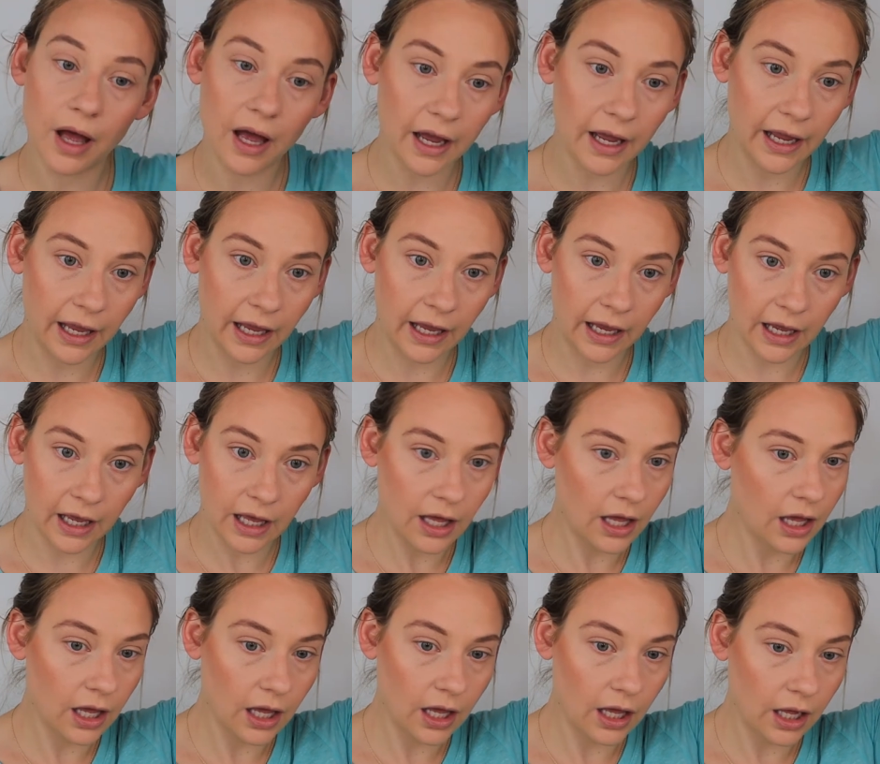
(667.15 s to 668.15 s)
I
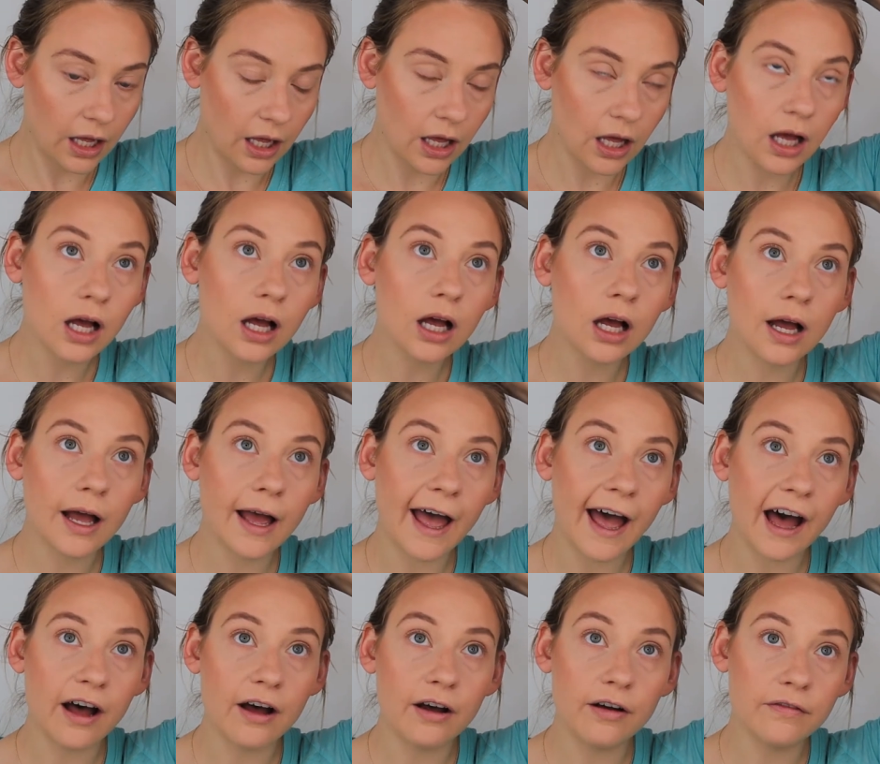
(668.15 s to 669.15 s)

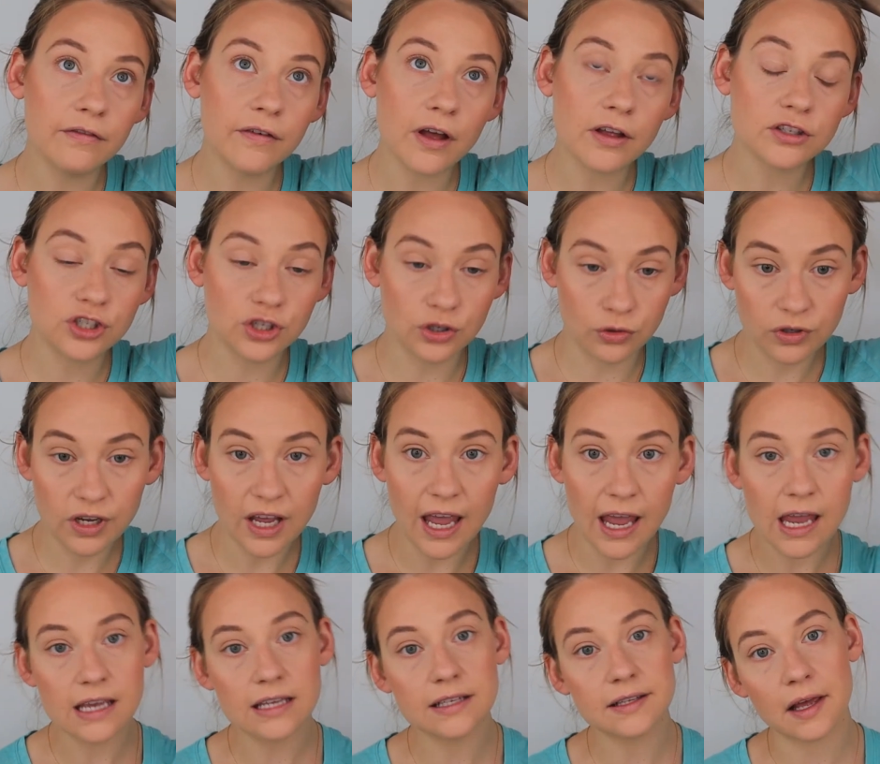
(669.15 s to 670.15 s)
have 2
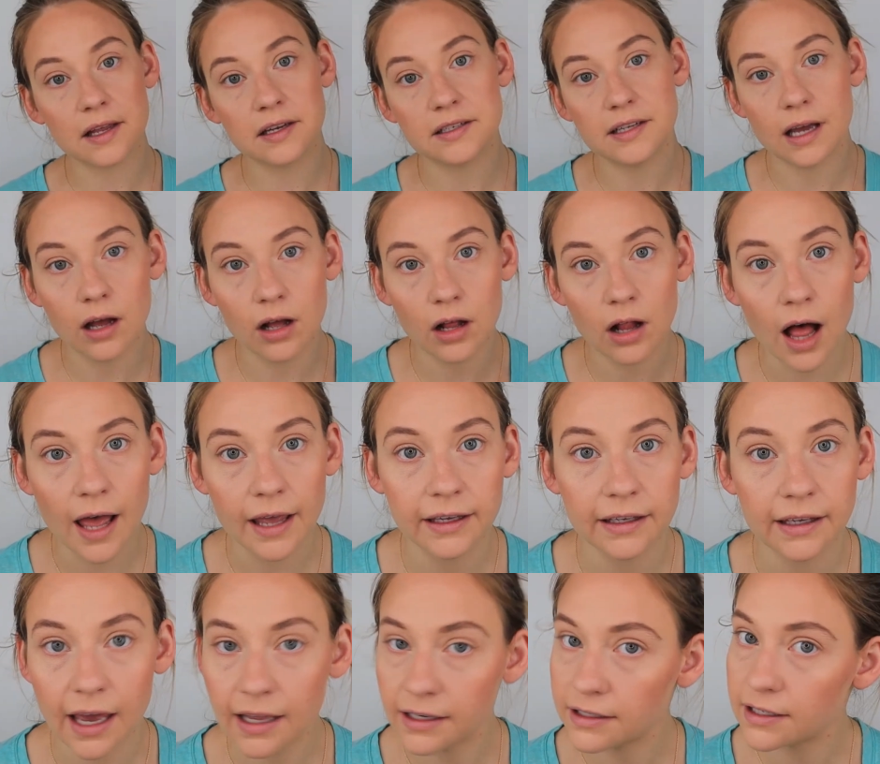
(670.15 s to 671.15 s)
days until I
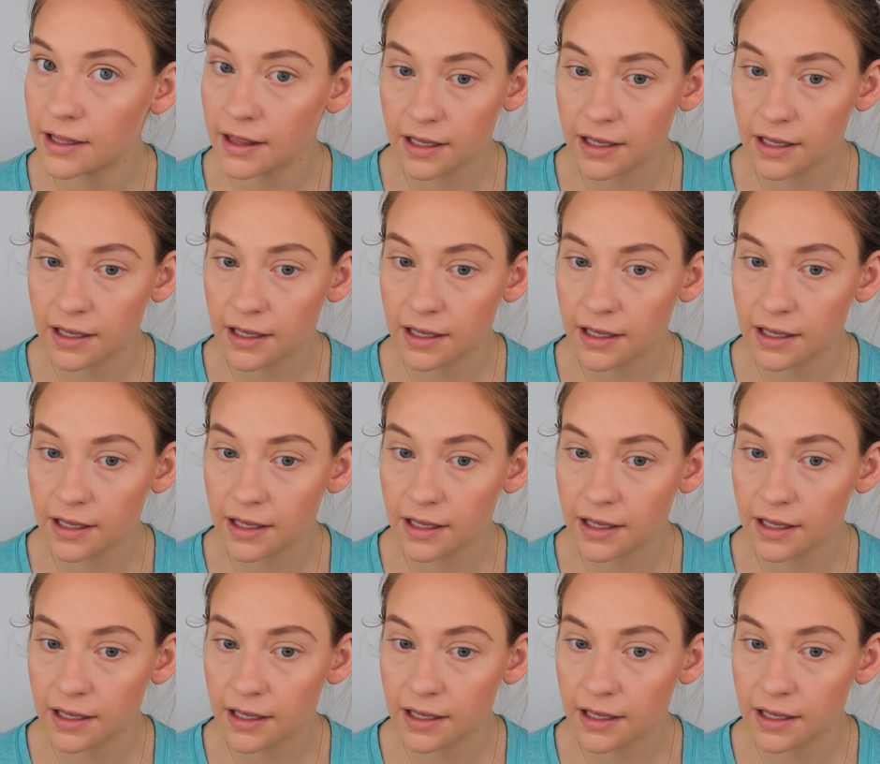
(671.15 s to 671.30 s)
get